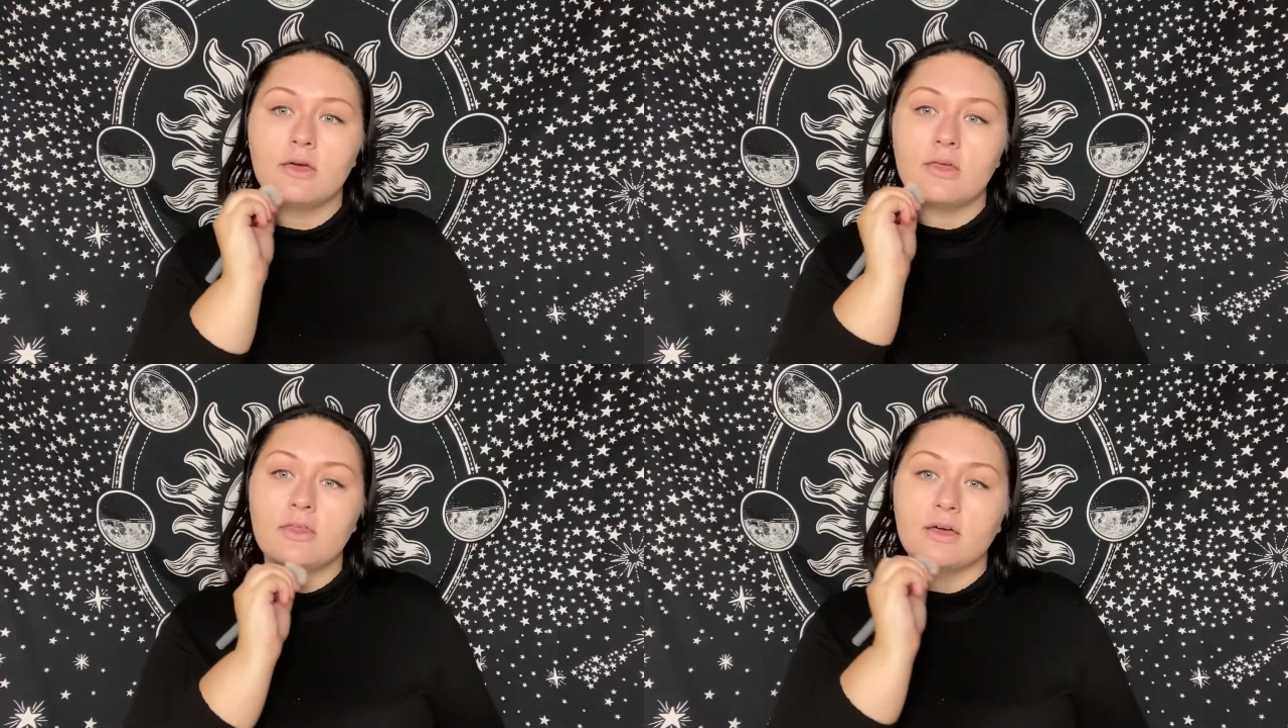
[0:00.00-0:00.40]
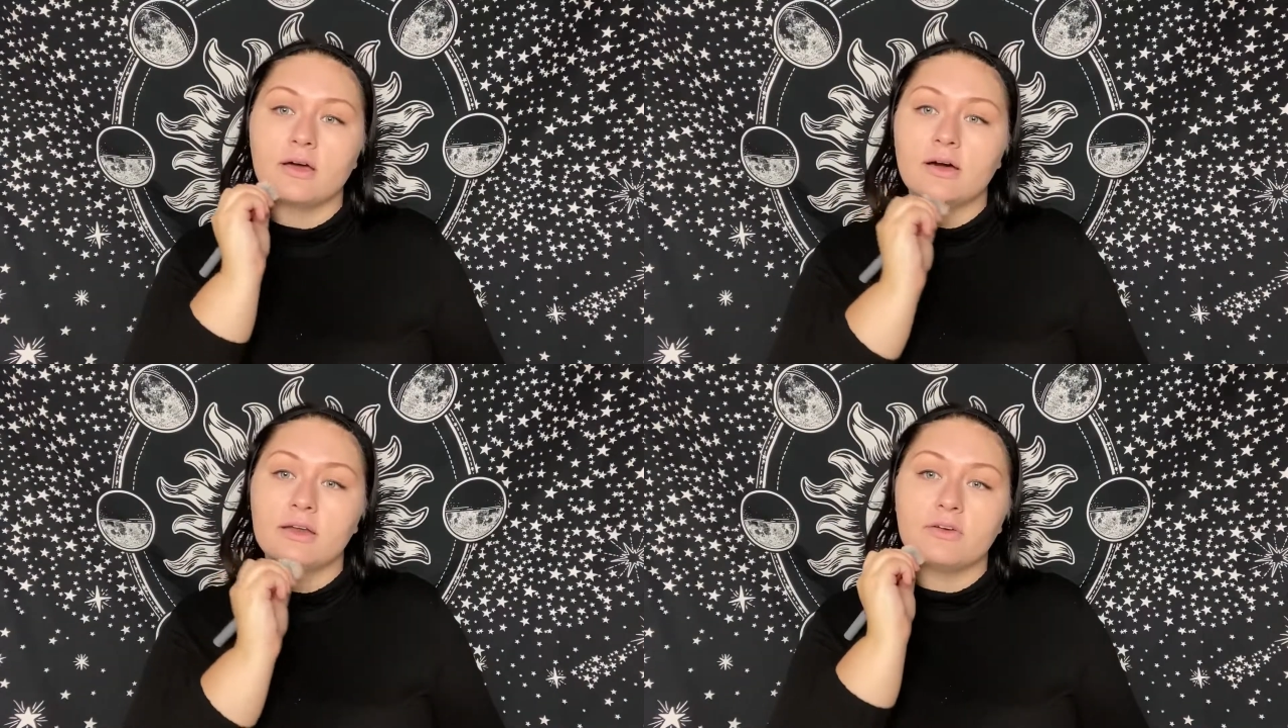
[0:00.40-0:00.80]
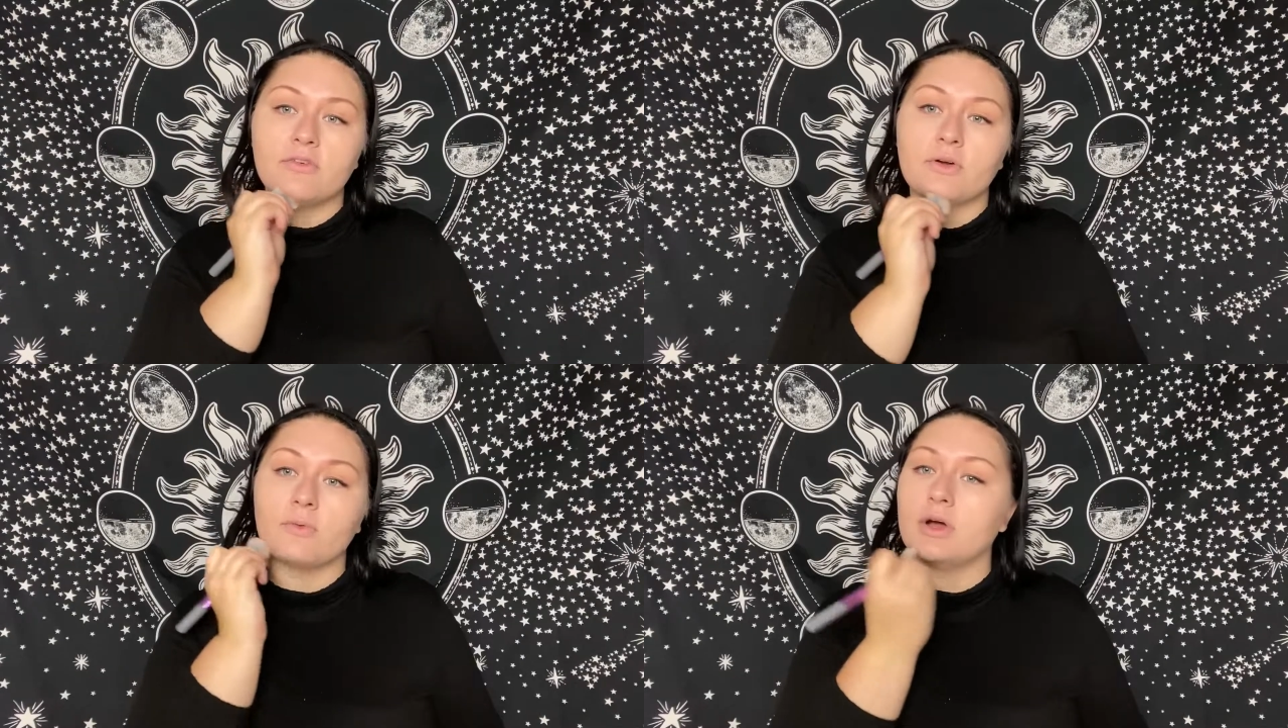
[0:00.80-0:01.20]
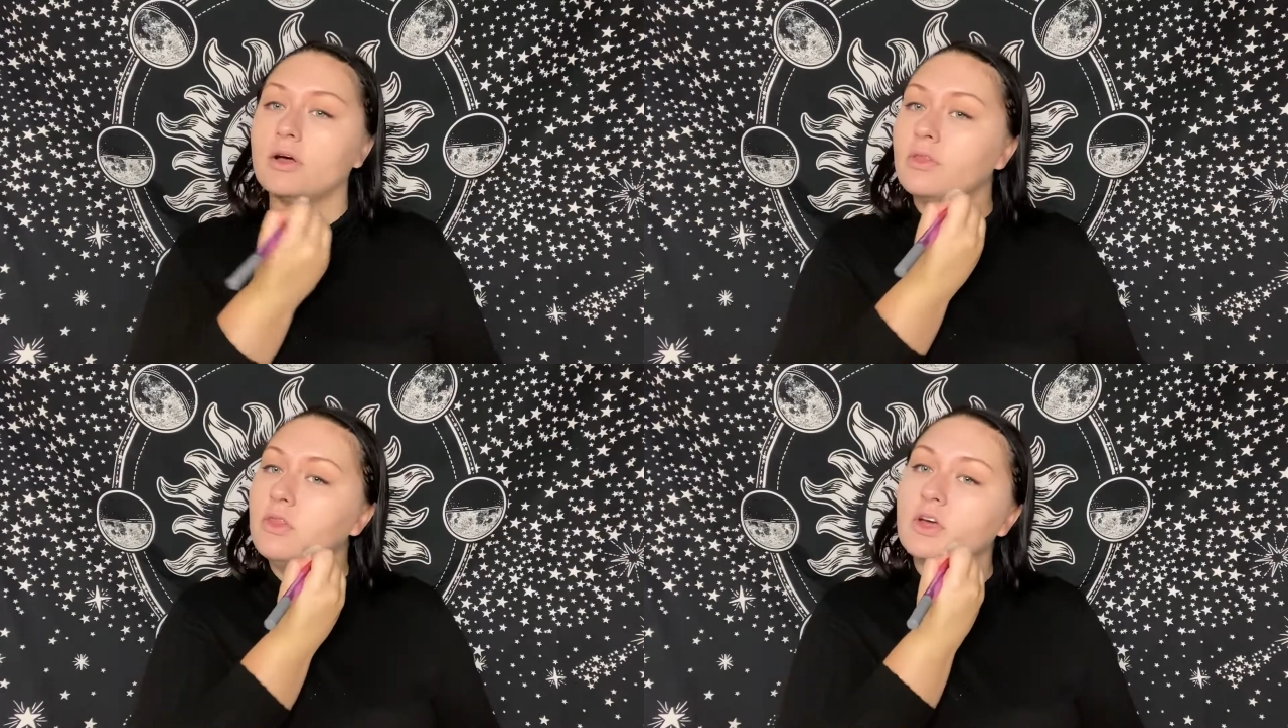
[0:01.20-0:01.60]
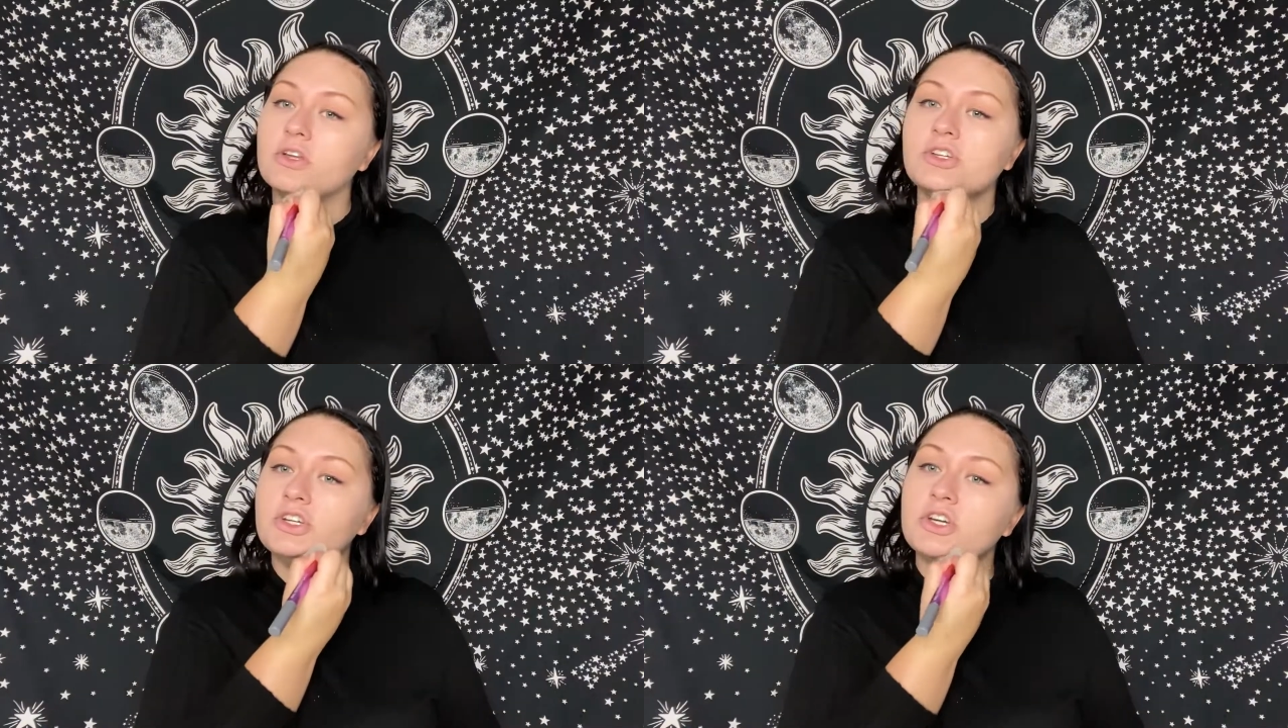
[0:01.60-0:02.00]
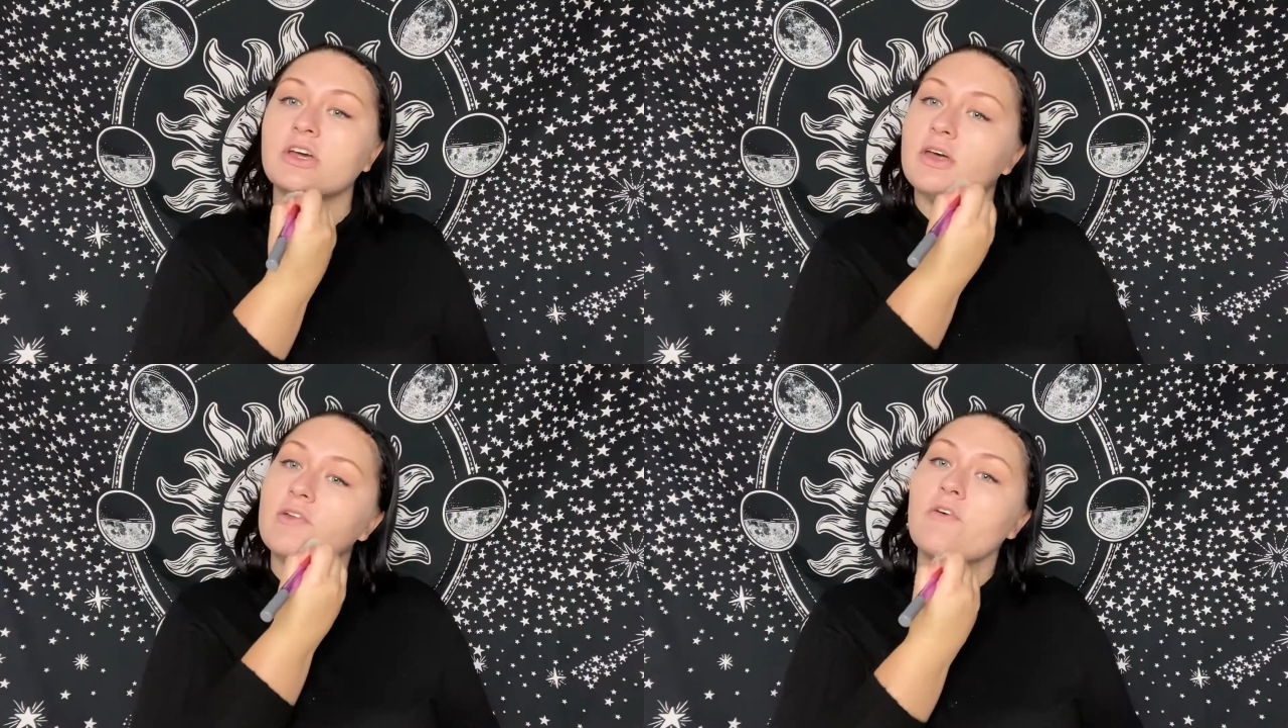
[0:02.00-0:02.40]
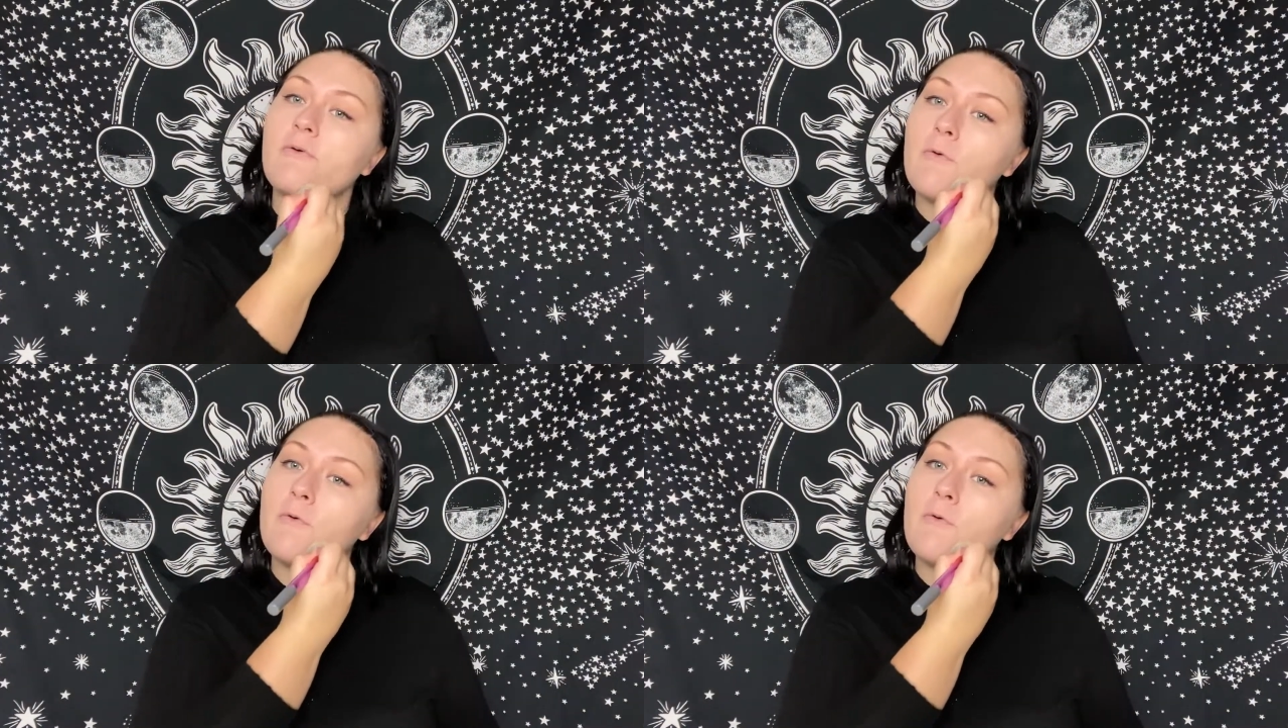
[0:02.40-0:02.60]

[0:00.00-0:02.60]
and then kind of around the chin.